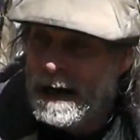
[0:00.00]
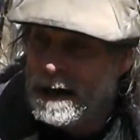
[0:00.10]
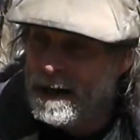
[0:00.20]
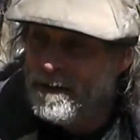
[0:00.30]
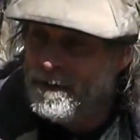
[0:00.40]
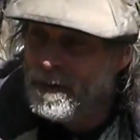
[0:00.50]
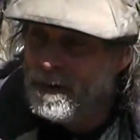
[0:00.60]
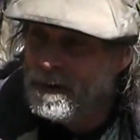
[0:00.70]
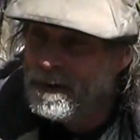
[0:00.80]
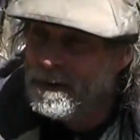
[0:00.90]
I haven't,
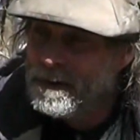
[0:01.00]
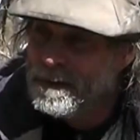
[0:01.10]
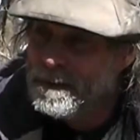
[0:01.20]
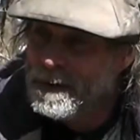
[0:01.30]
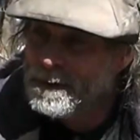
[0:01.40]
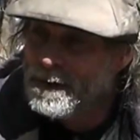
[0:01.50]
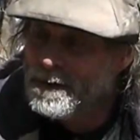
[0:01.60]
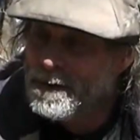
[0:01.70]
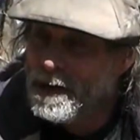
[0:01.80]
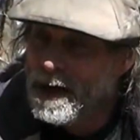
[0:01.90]

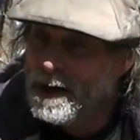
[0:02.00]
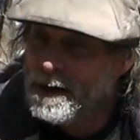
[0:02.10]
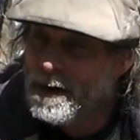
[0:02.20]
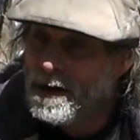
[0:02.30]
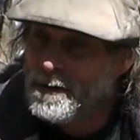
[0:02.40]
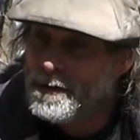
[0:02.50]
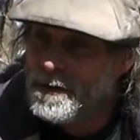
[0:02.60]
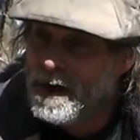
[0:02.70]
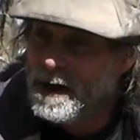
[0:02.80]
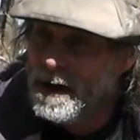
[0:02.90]
since I got
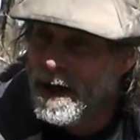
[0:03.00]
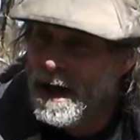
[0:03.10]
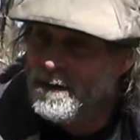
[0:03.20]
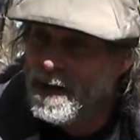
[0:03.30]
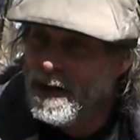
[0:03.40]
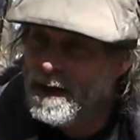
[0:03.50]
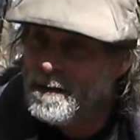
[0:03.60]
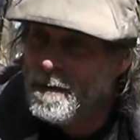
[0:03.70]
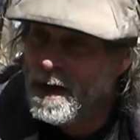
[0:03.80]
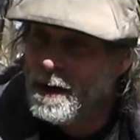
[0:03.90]
incarcerated, I haven't had
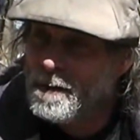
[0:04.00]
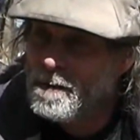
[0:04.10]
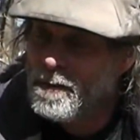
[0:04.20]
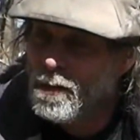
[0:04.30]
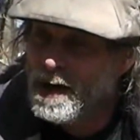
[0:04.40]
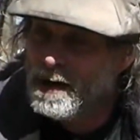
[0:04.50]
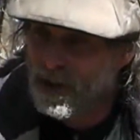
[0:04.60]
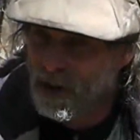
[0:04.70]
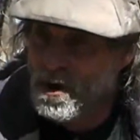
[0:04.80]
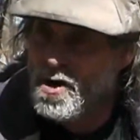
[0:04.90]
my
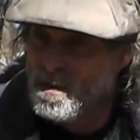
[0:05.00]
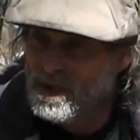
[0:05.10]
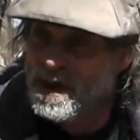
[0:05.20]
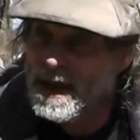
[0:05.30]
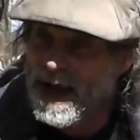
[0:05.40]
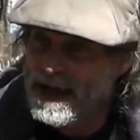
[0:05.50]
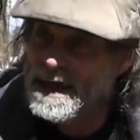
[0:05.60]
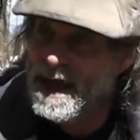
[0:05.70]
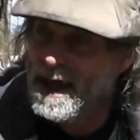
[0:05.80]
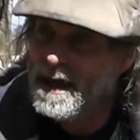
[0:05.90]
regular herbs that I
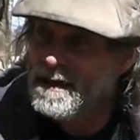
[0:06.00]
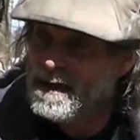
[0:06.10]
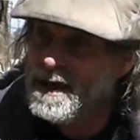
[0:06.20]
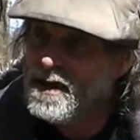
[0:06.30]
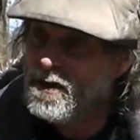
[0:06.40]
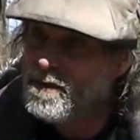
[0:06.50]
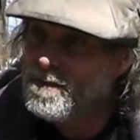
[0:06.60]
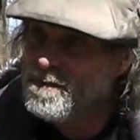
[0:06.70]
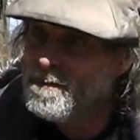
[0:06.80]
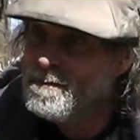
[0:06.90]
take, legal
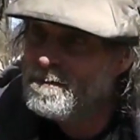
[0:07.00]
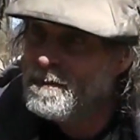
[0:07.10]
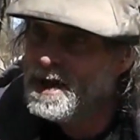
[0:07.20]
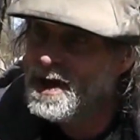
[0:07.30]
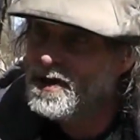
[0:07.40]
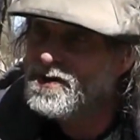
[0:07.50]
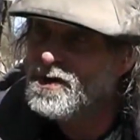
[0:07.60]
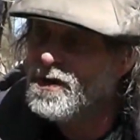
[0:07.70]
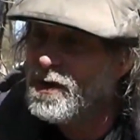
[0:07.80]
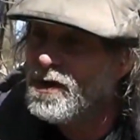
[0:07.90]

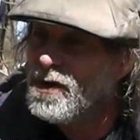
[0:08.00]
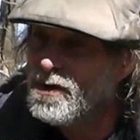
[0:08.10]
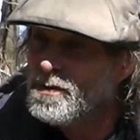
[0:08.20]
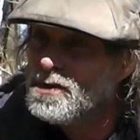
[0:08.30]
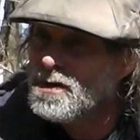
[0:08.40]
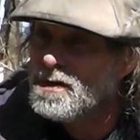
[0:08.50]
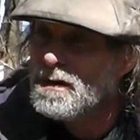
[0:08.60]
medicinal herbs.